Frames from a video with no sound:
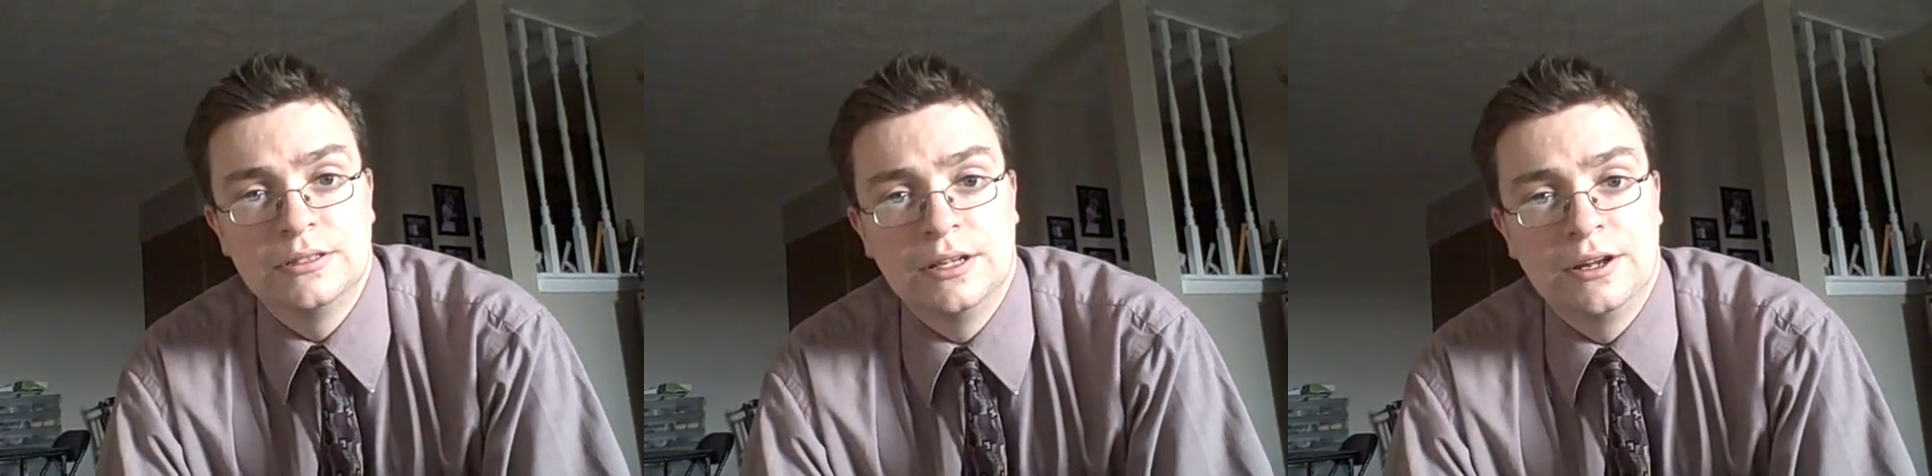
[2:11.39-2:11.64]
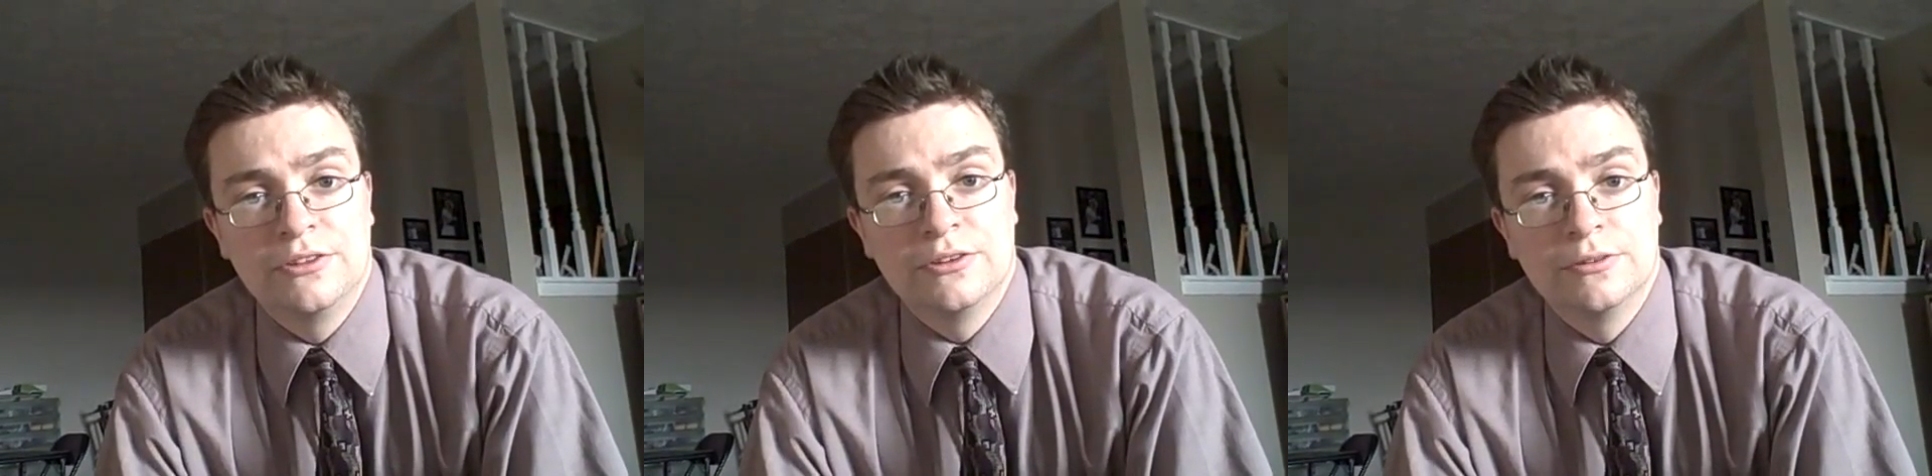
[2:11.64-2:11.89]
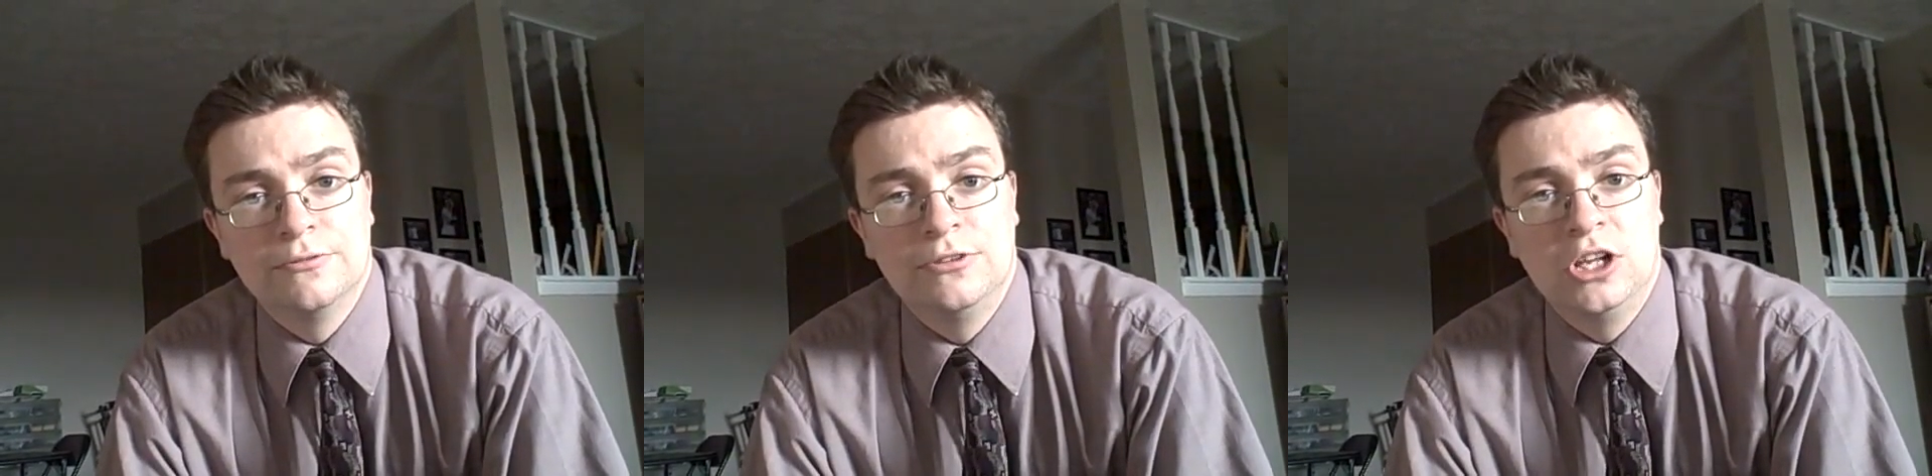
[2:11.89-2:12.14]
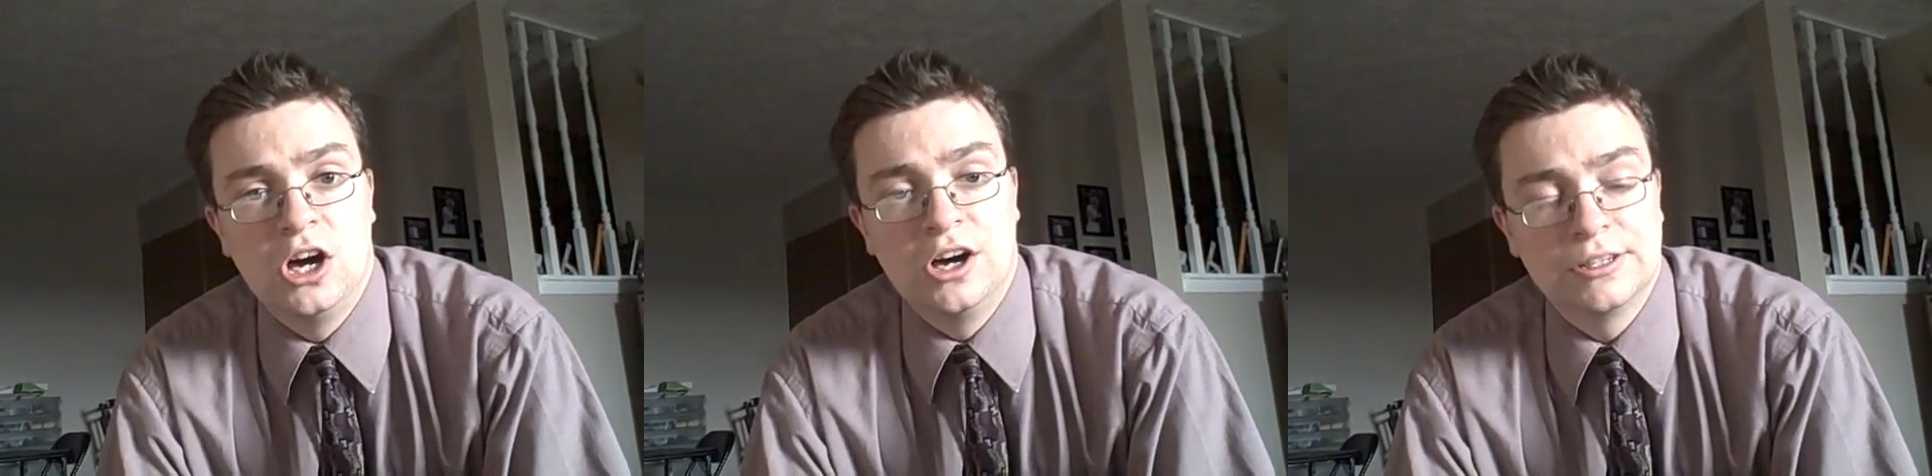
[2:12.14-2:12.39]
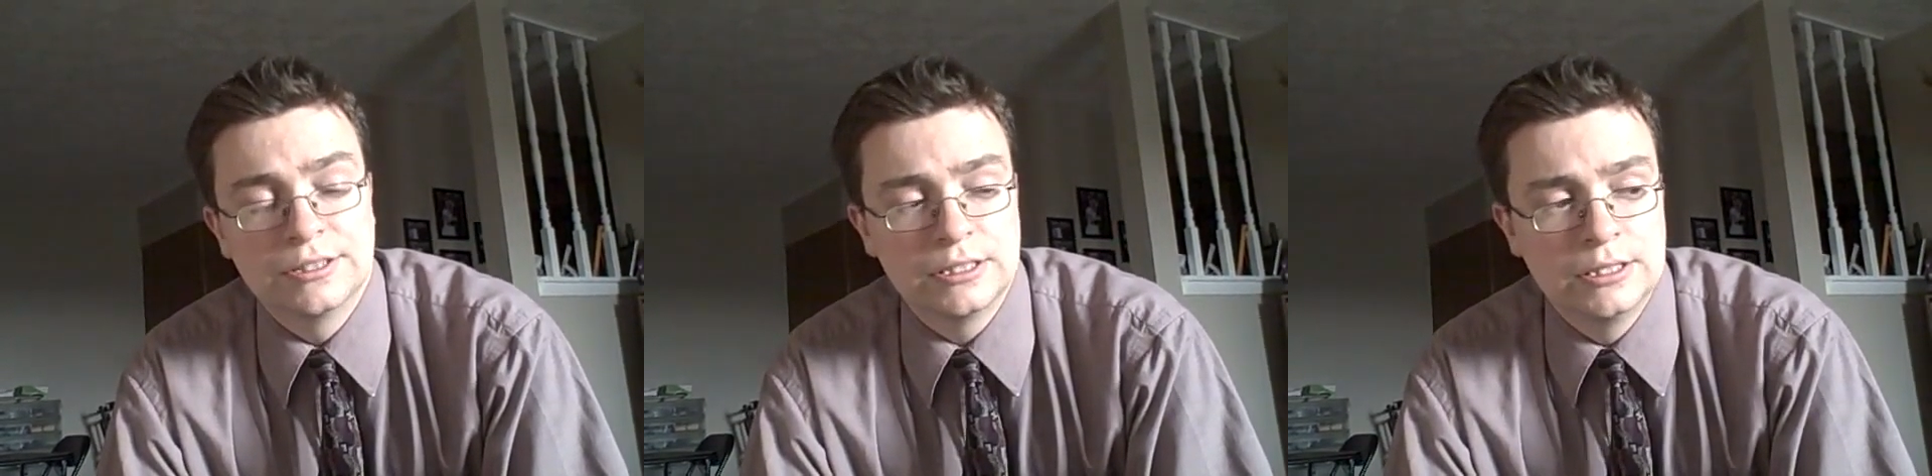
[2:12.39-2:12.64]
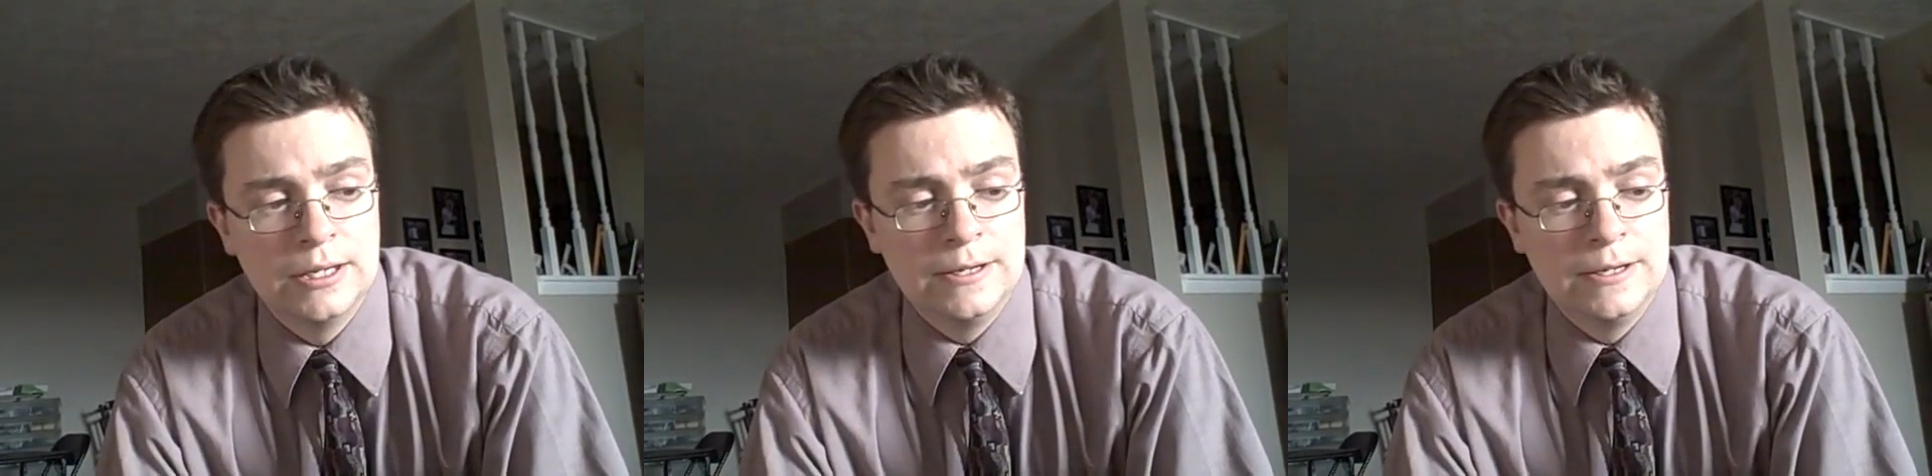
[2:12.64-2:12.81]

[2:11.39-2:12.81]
and other vlogs.